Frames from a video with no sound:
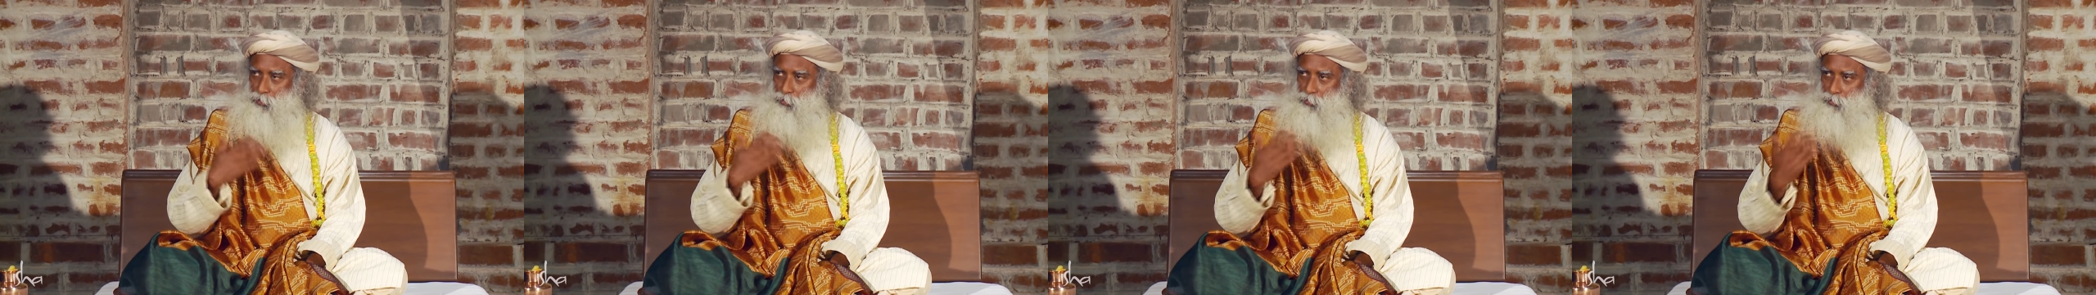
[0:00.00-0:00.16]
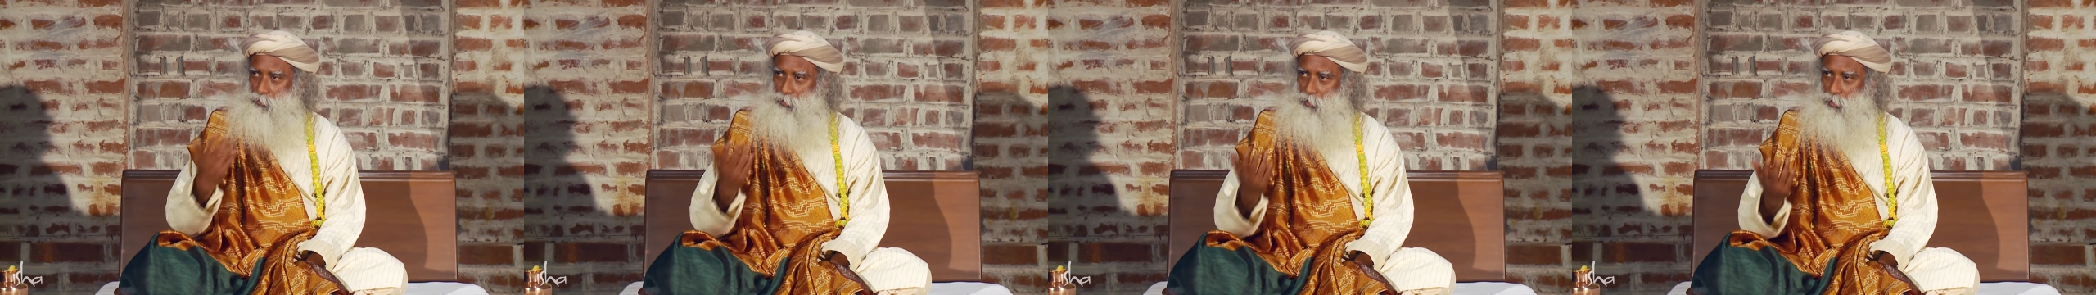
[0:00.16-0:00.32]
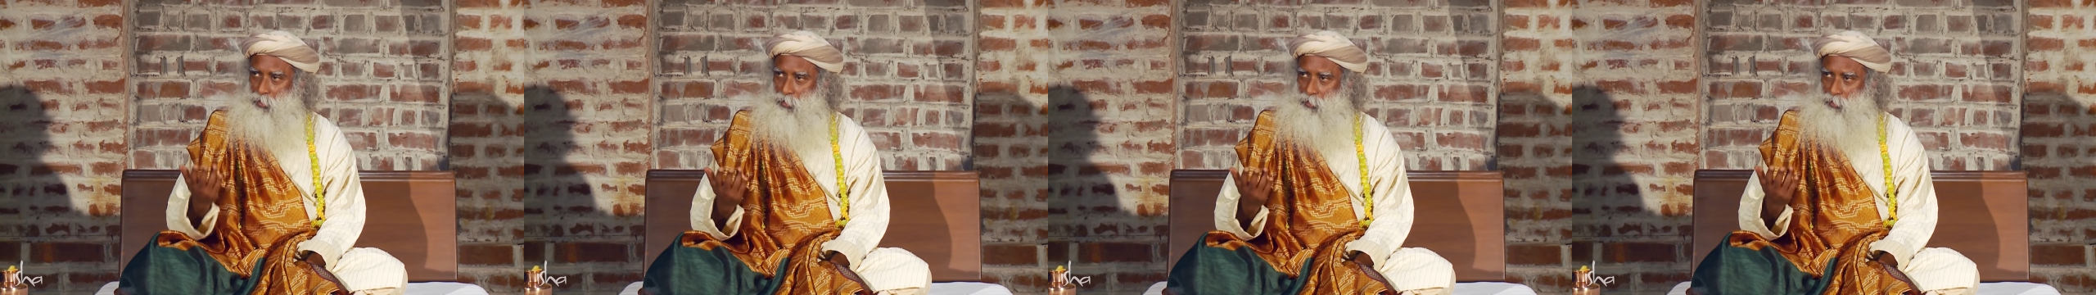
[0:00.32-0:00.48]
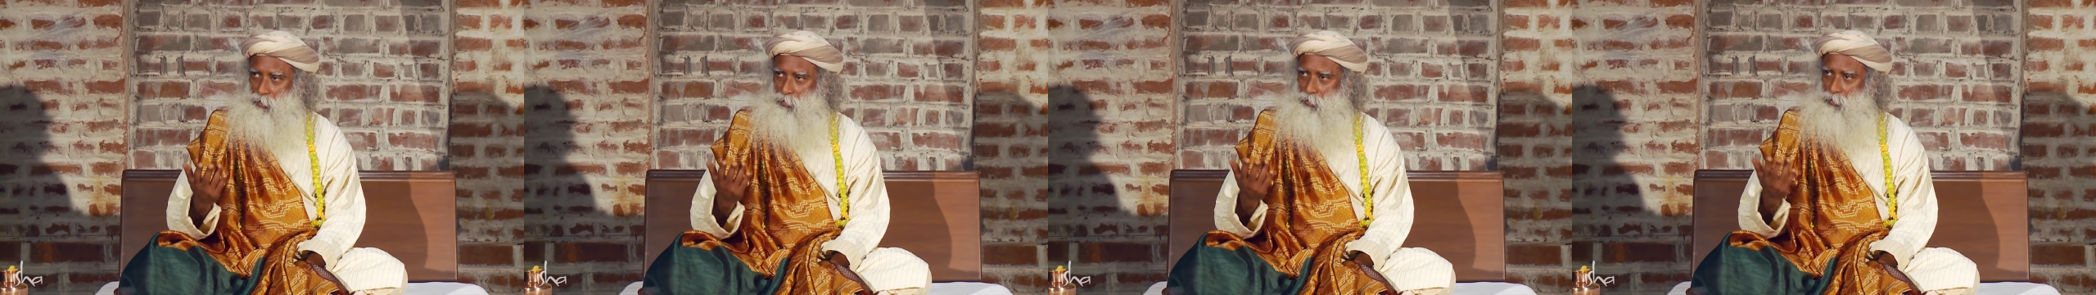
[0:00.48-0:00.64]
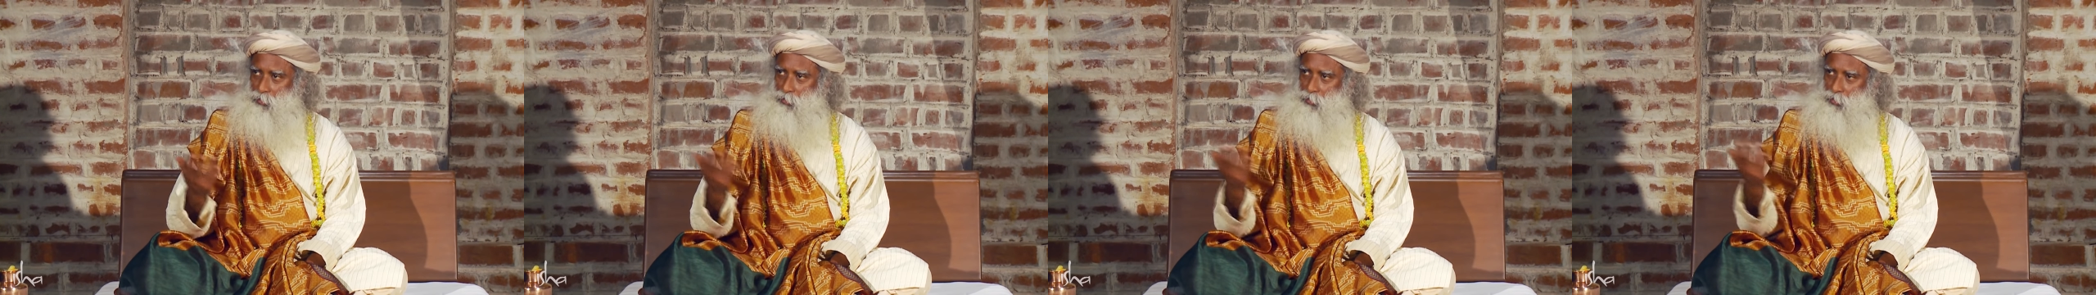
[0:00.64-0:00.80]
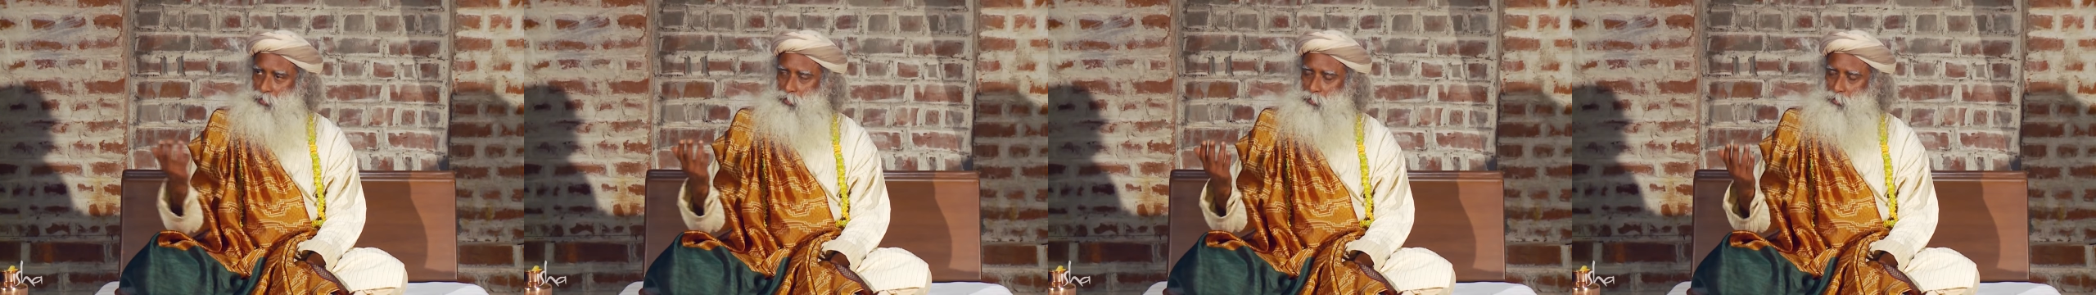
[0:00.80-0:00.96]
today,
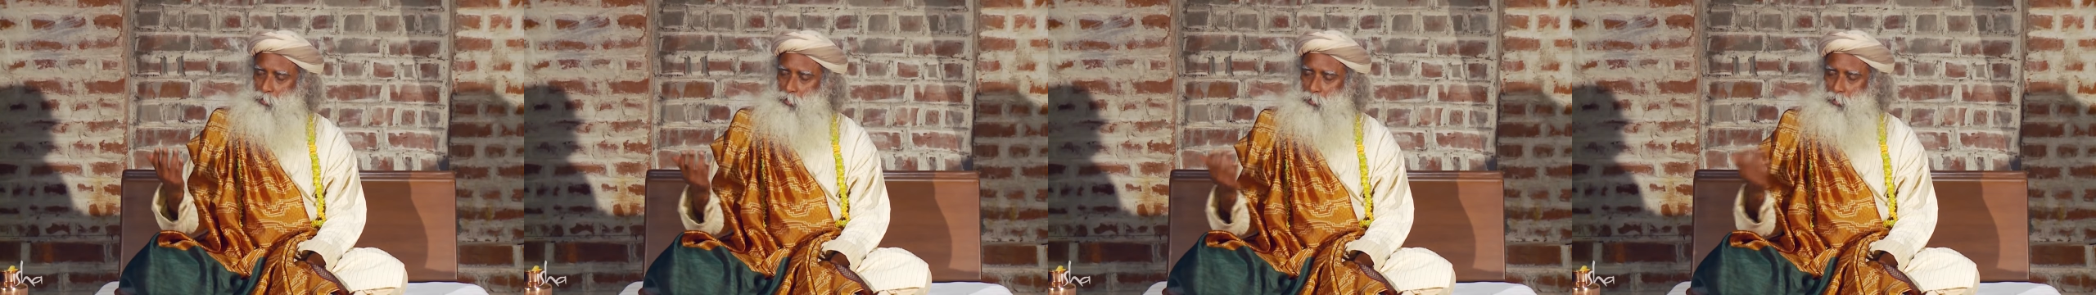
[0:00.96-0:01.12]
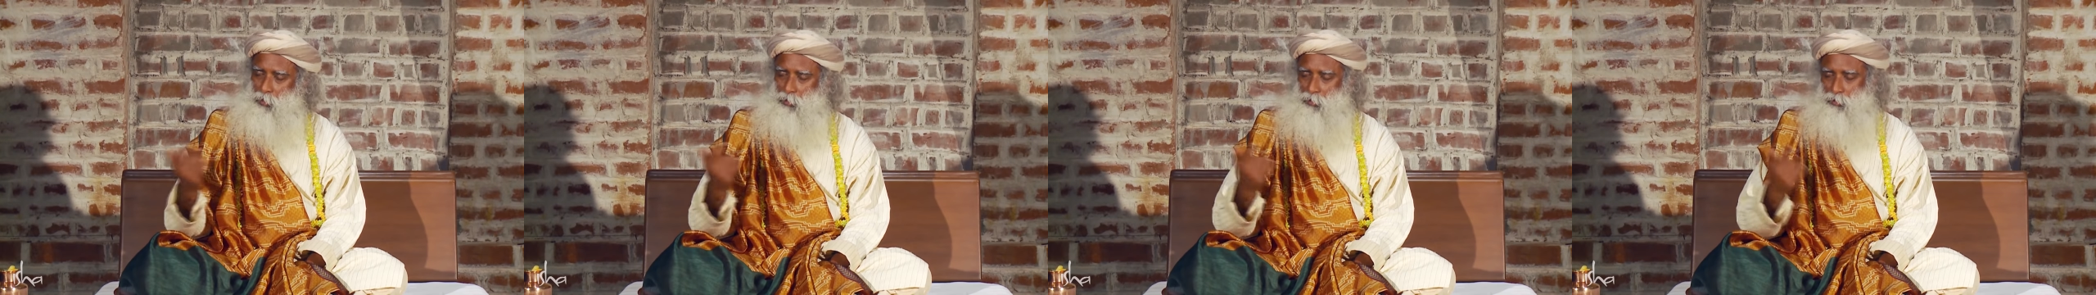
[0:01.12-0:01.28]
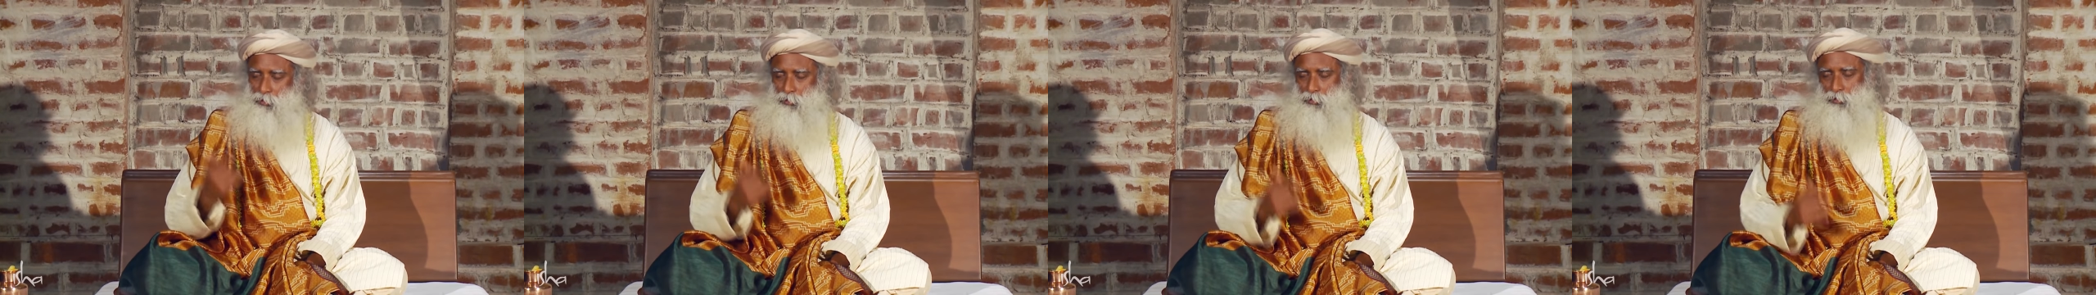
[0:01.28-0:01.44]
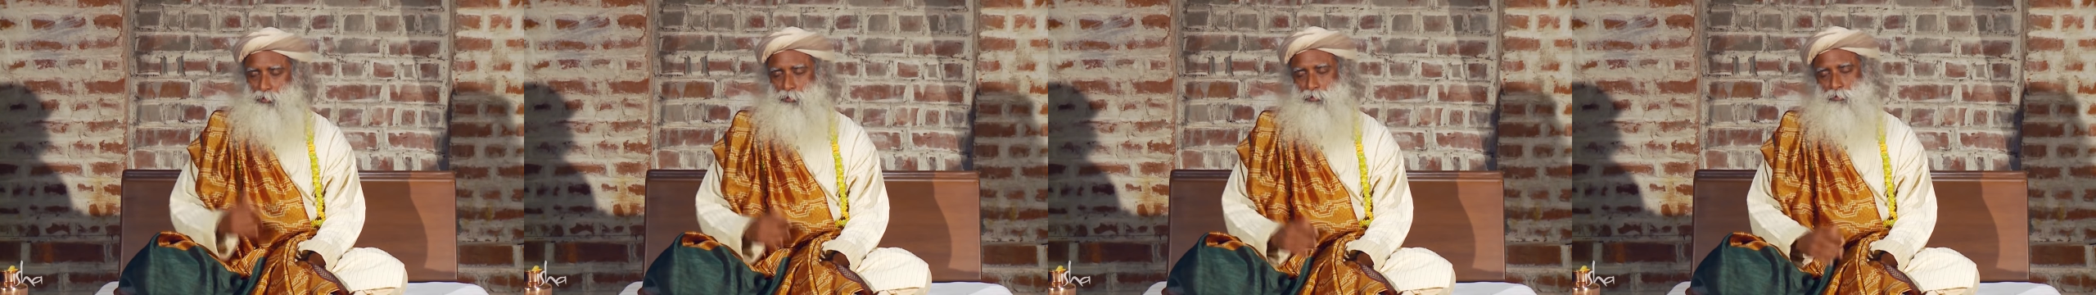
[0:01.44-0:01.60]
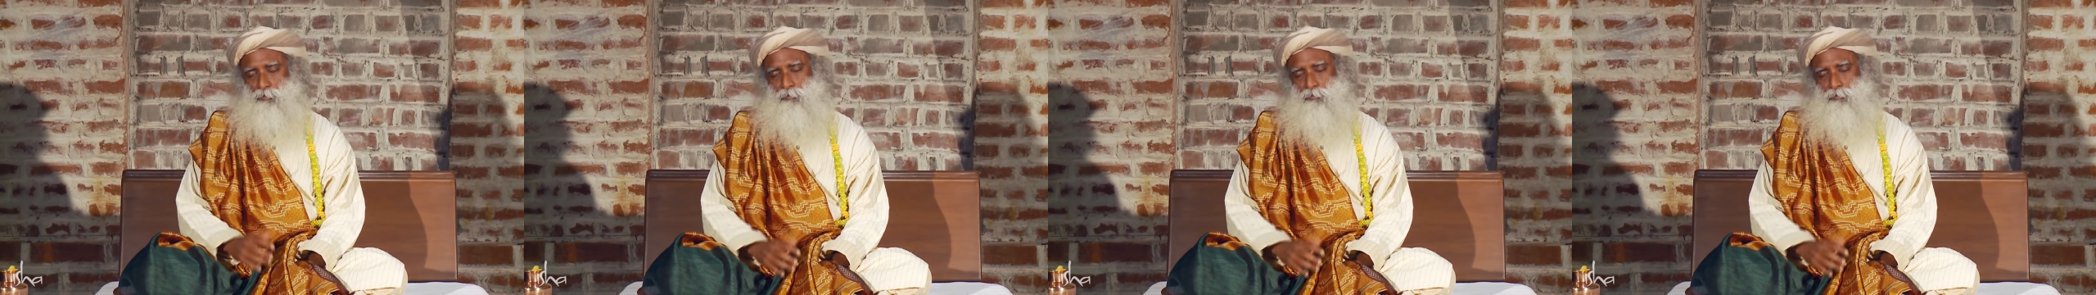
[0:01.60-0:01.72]
this moment.